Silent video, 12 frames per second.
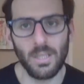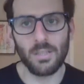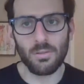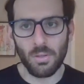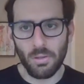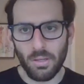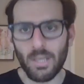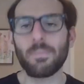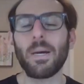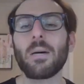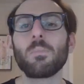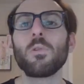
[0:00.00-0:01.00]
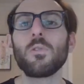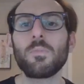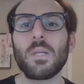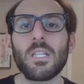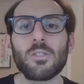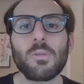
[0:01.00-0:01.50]
It's really about
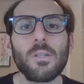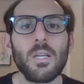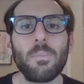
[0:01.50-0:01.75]
movement. It's really